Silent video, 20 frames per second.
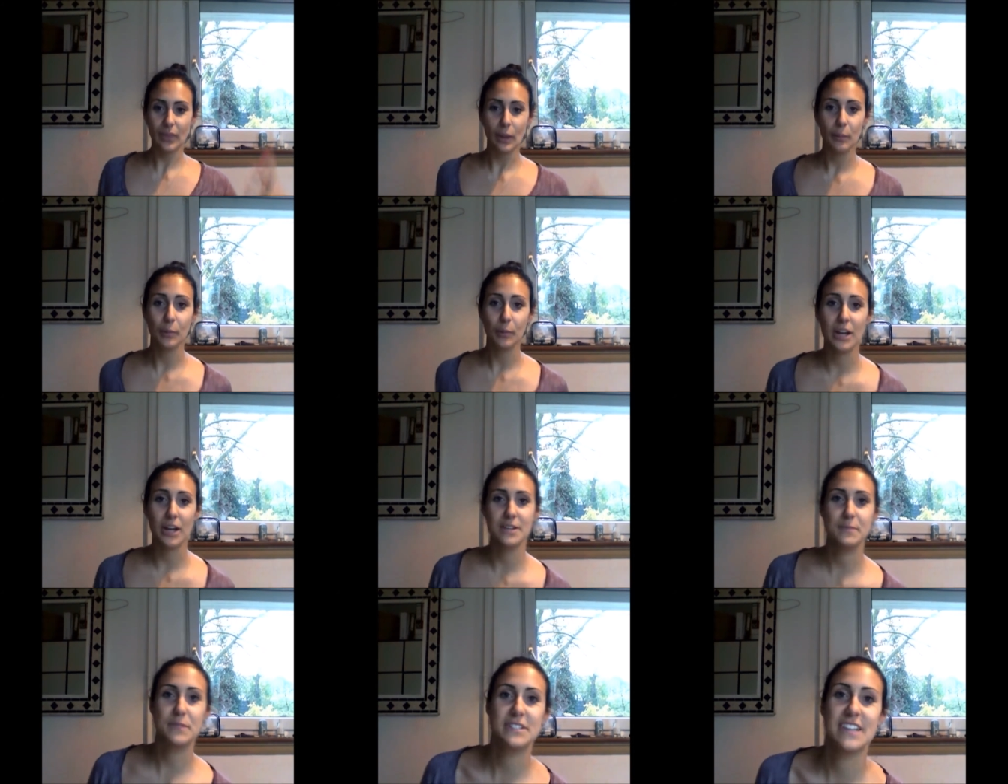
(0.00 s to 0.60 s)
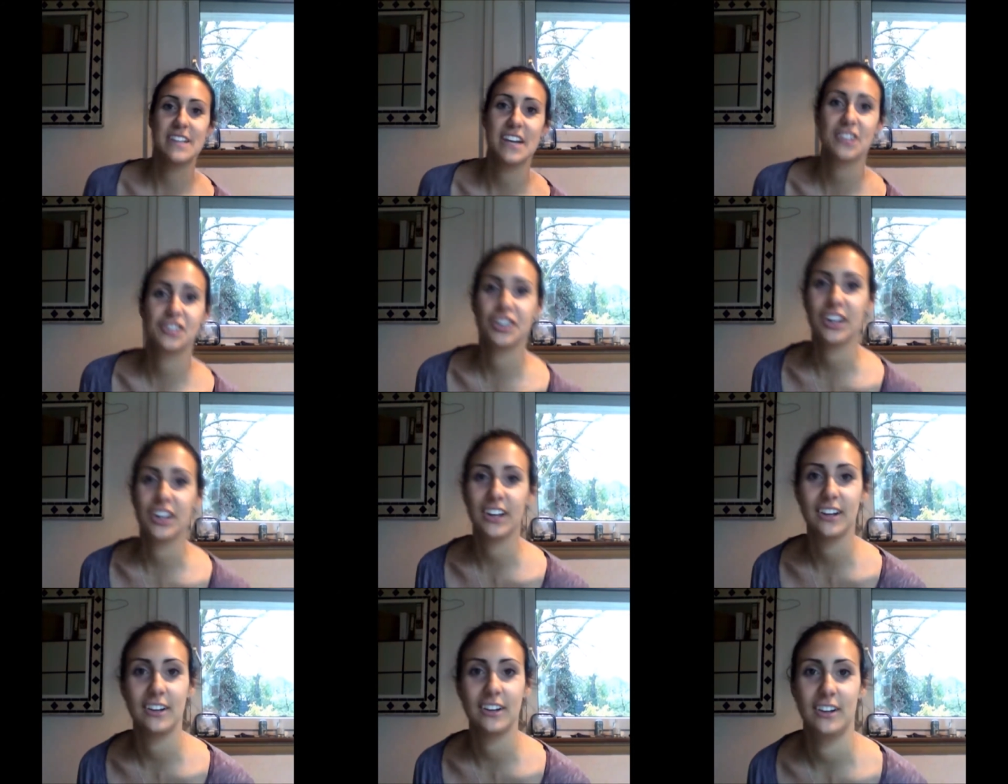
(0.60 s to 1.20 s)
prized
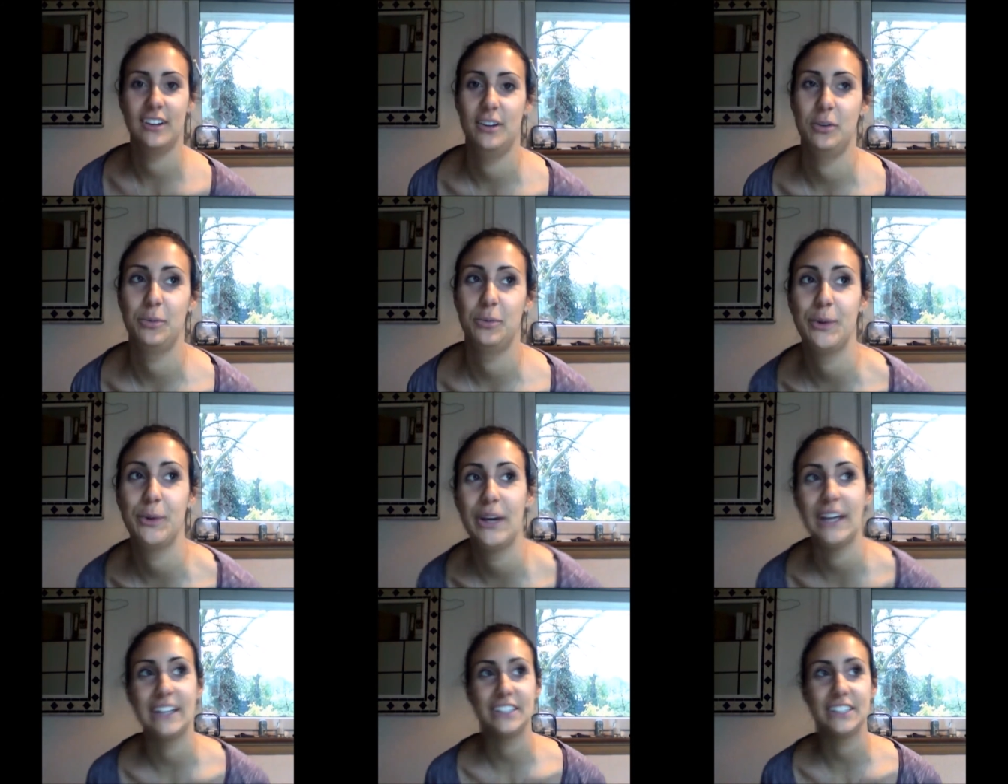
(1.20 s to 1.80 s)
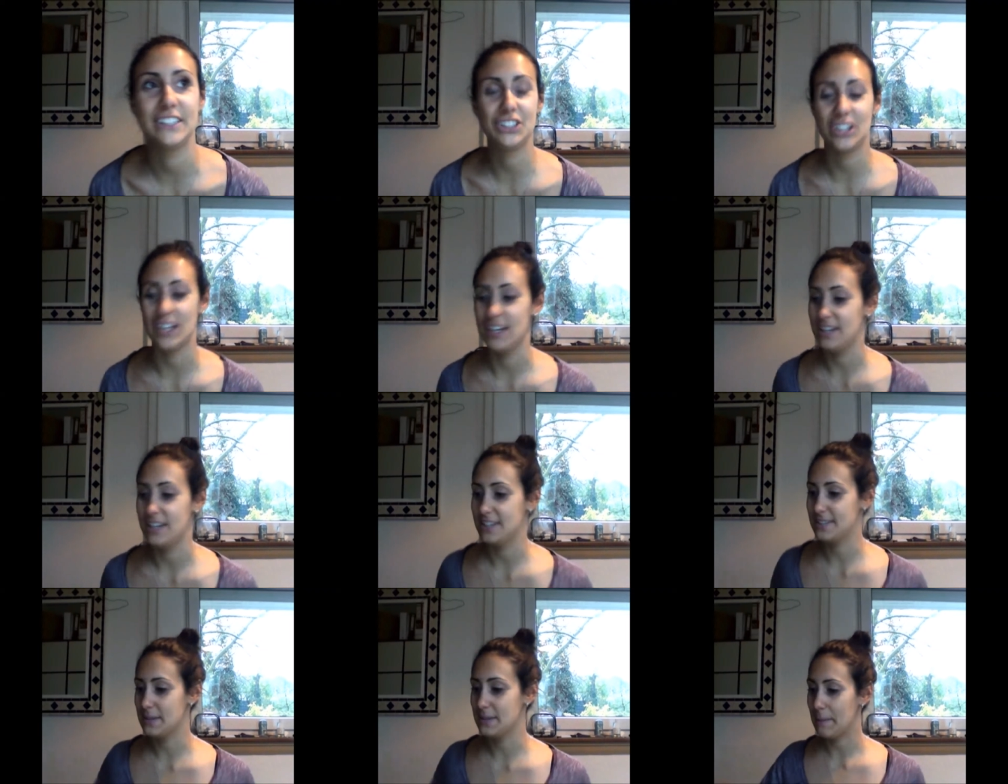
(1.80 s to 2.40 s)
possession, which
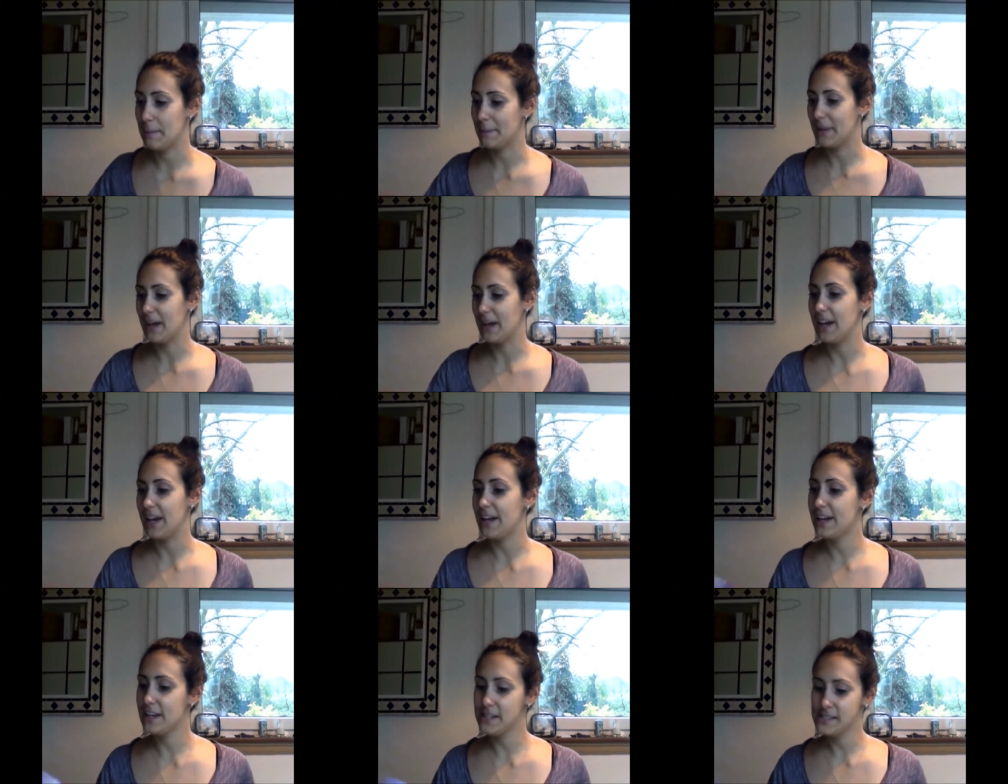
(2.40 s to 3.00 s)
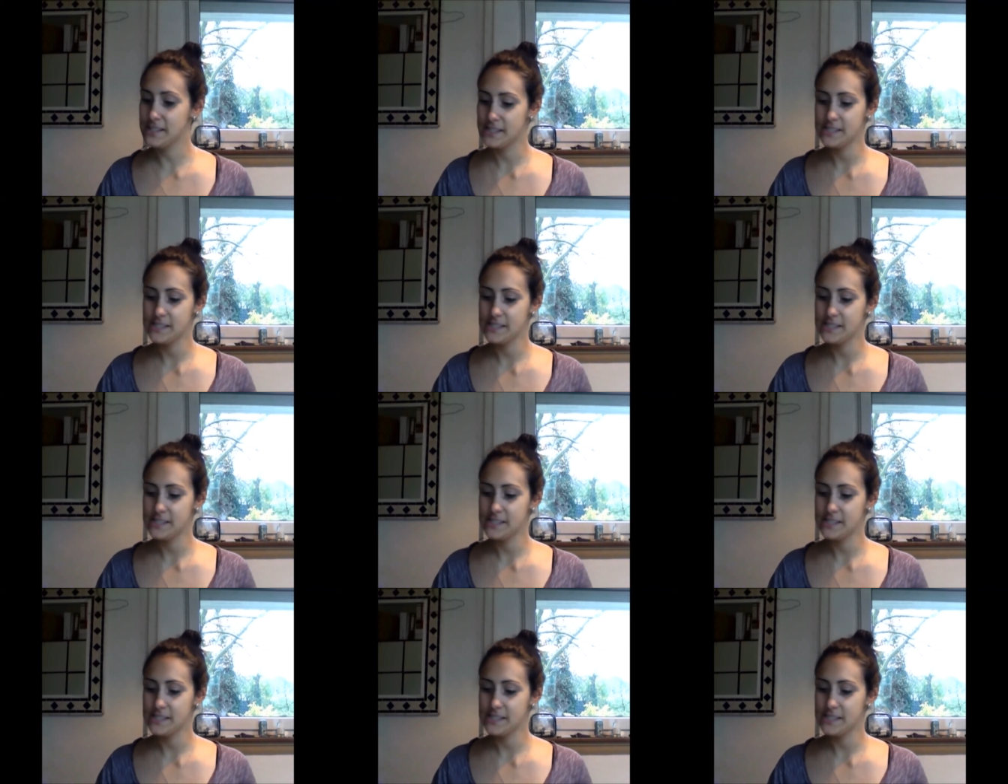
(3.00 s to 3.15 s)
is my